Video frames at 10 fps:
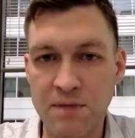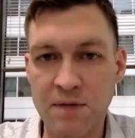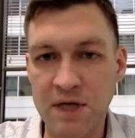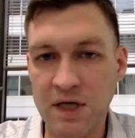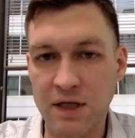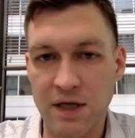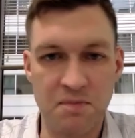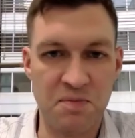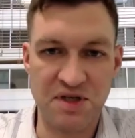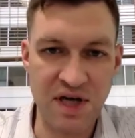making like
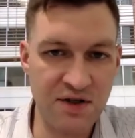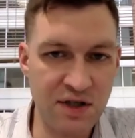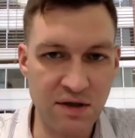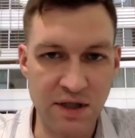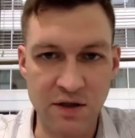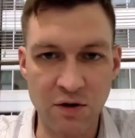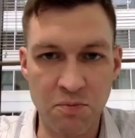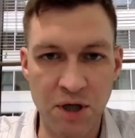possession legal,